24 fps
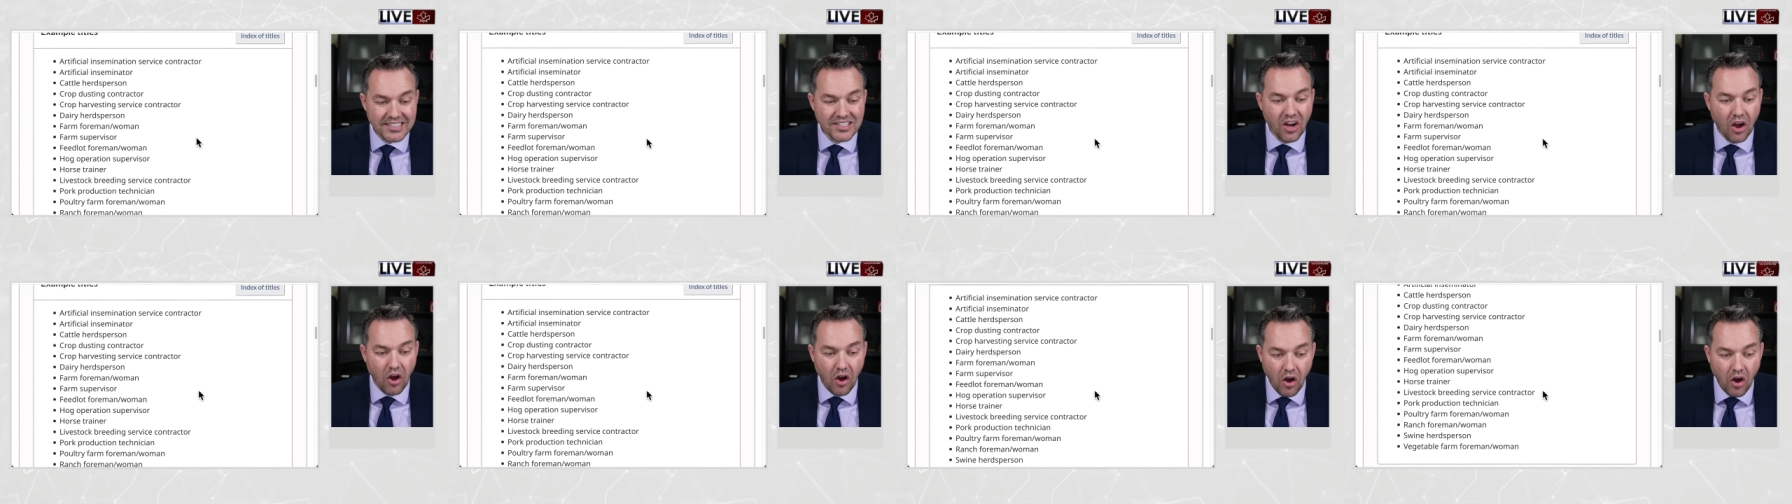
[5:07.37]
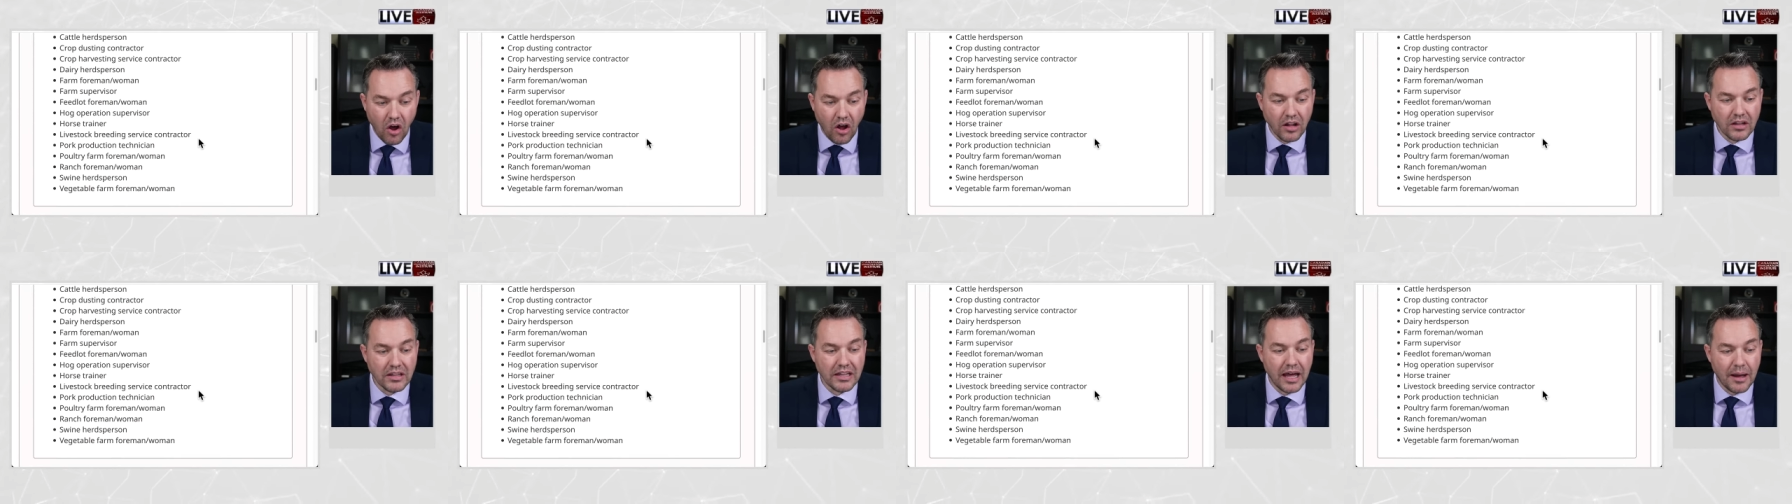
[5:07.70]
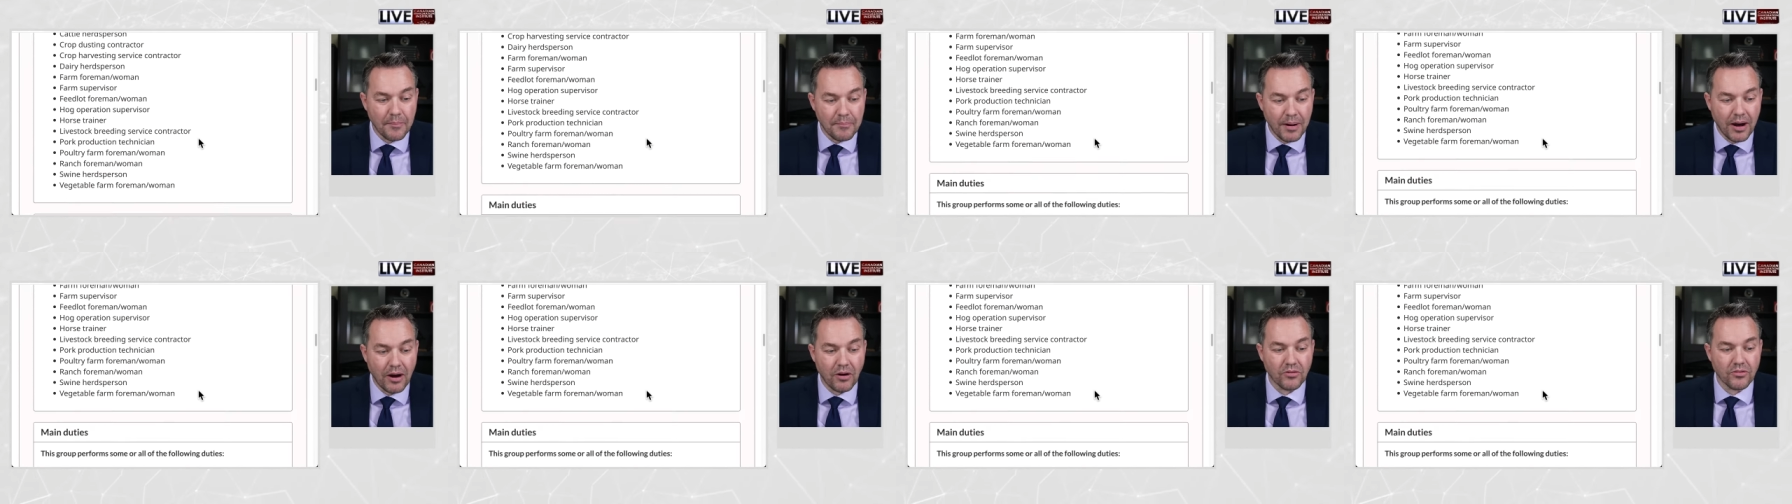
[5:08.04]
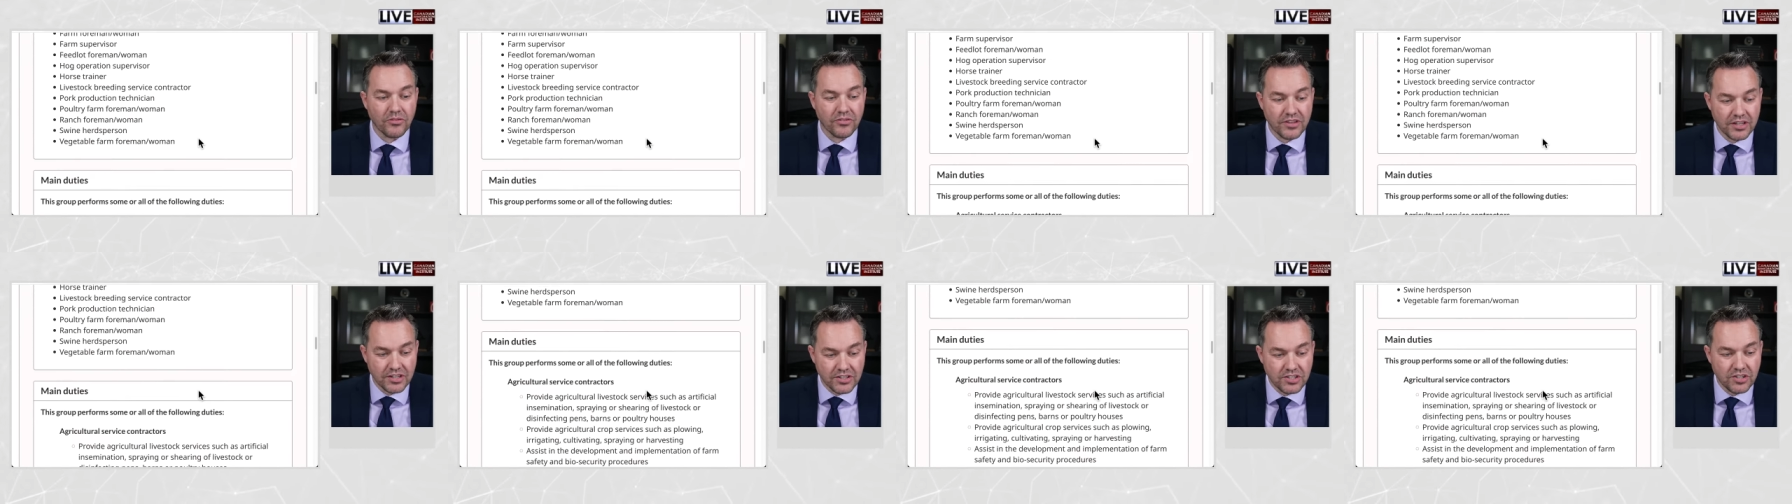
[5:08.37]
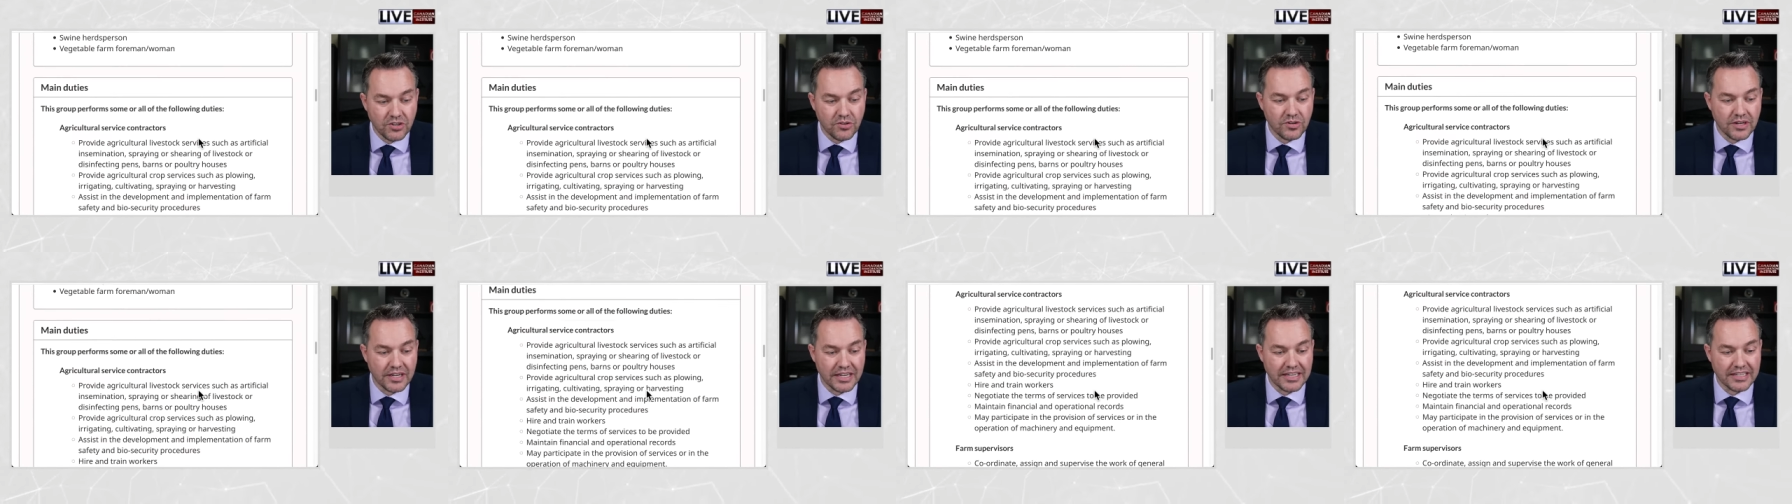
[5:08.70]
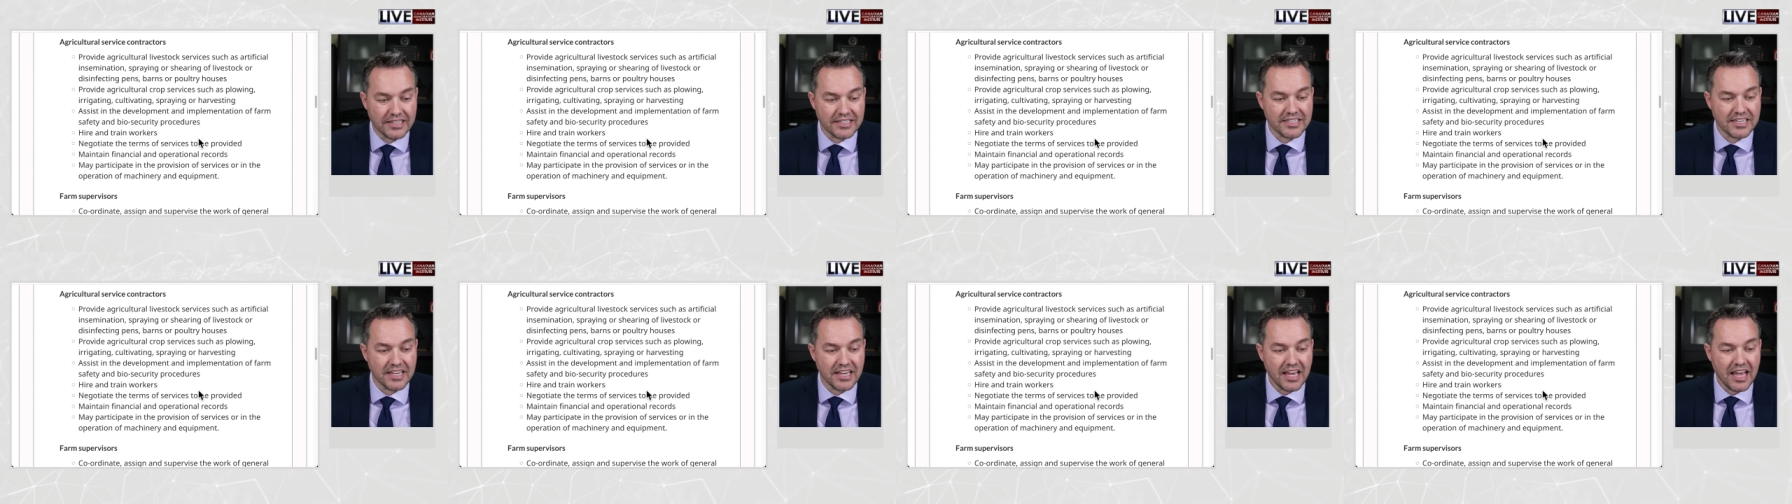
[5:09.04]
It's all about the
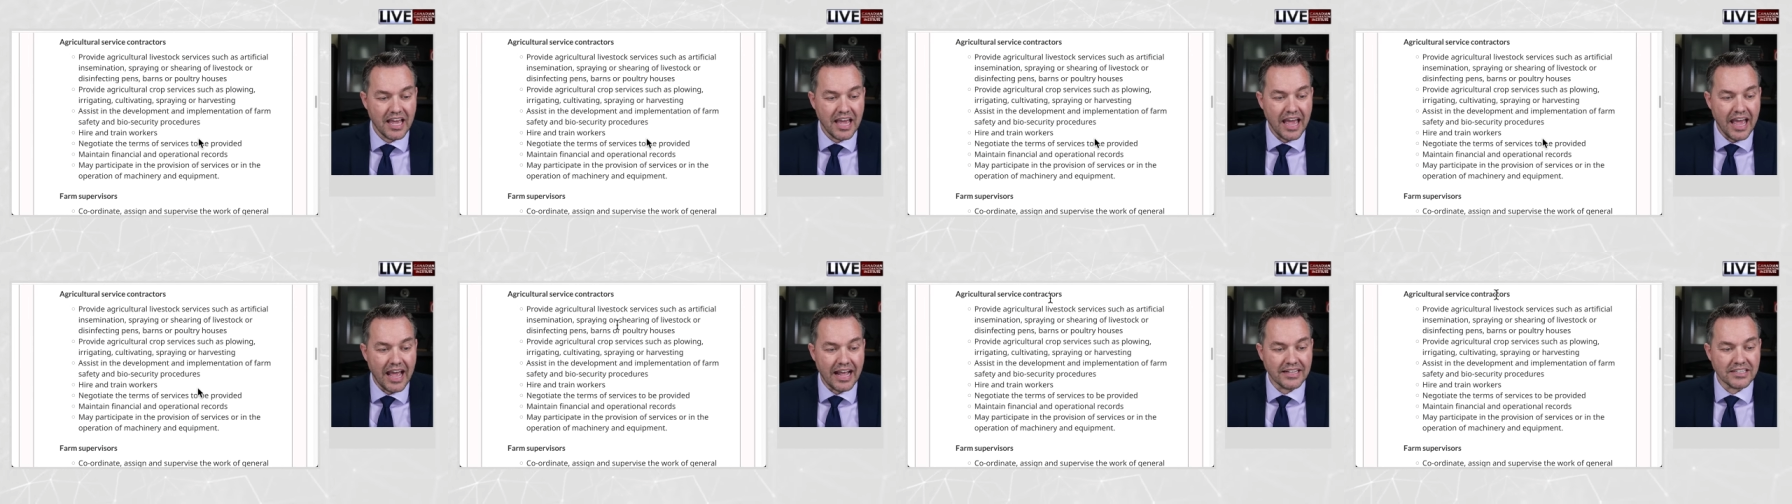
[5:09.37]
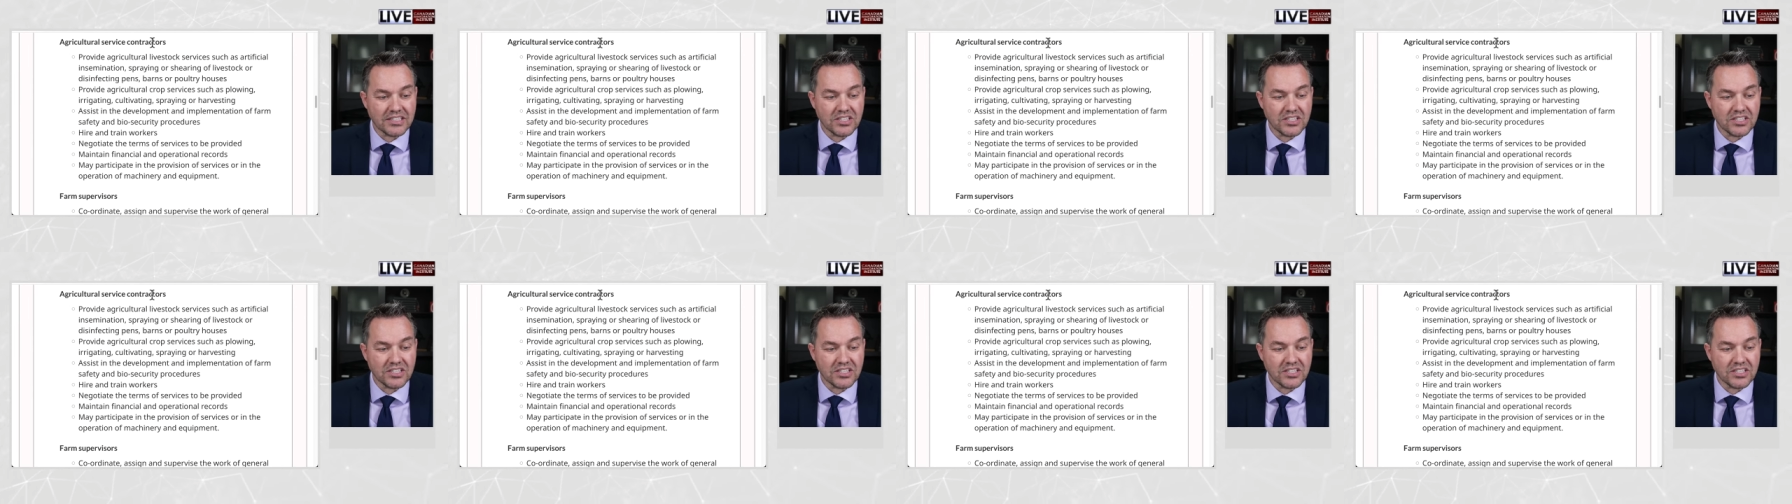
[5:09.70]
duties.